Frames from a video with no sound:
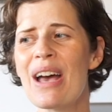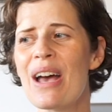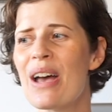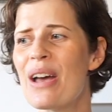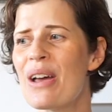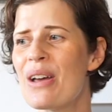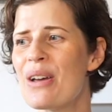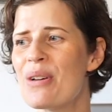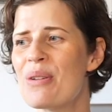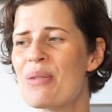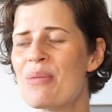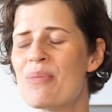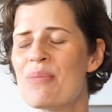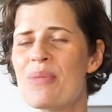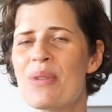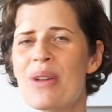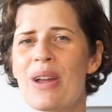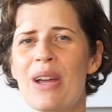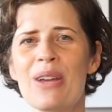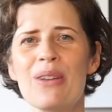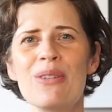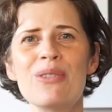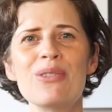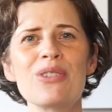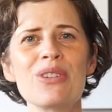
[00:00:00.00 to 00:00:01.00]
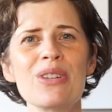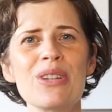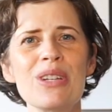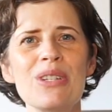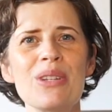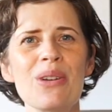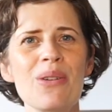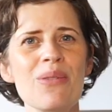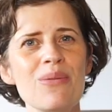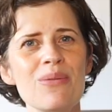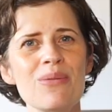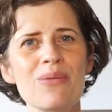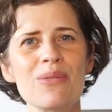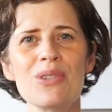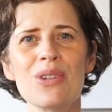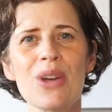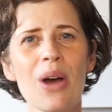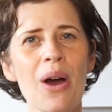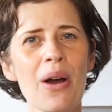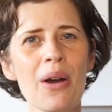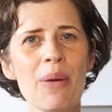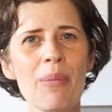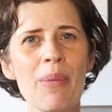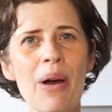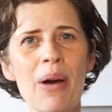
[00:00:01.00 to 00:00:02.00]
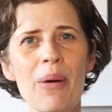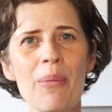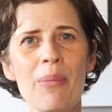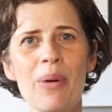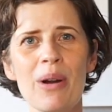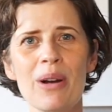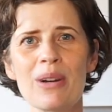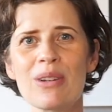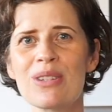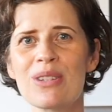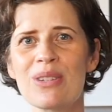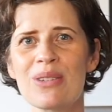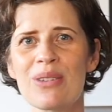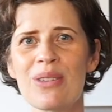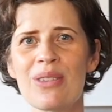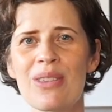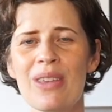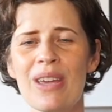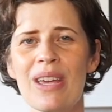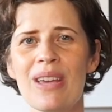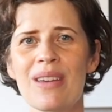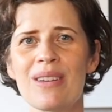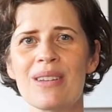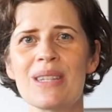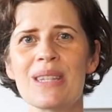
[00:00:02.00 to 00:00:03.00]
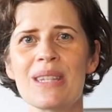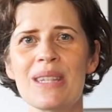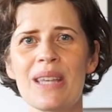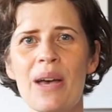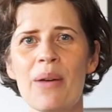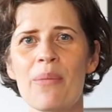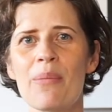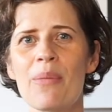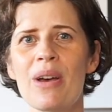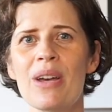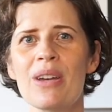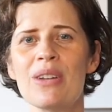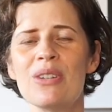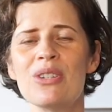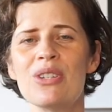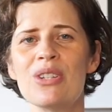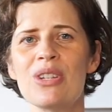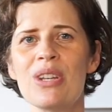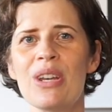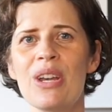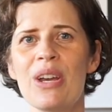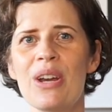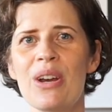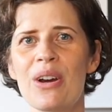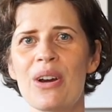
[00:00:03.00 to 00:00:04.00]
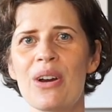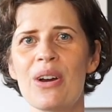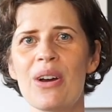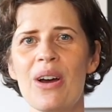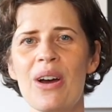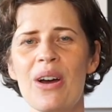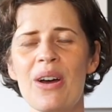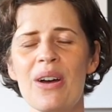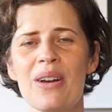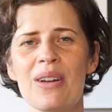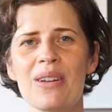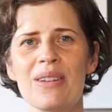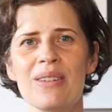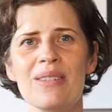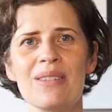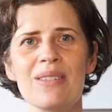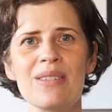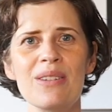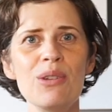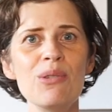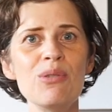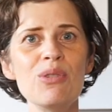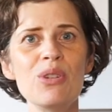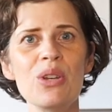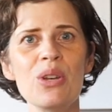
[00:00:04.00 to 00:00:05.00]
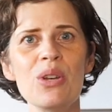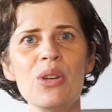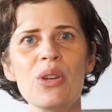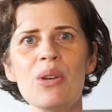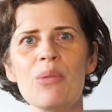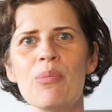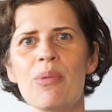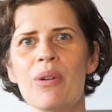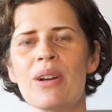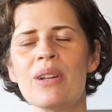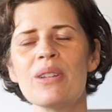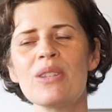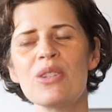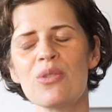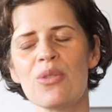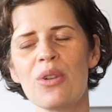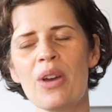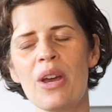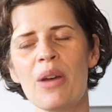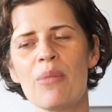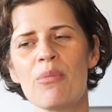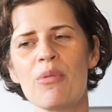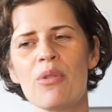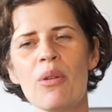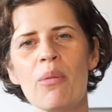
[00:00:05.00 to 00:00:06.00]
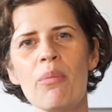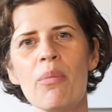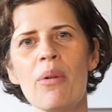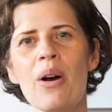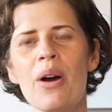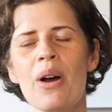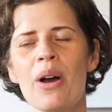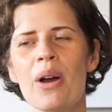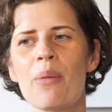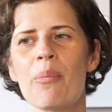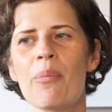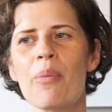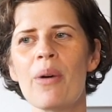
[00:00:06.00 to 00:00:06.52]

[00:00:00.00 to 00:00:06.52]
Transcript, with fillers: I usually don't talk about personal things that much here on YouTube or Instagram or the blog,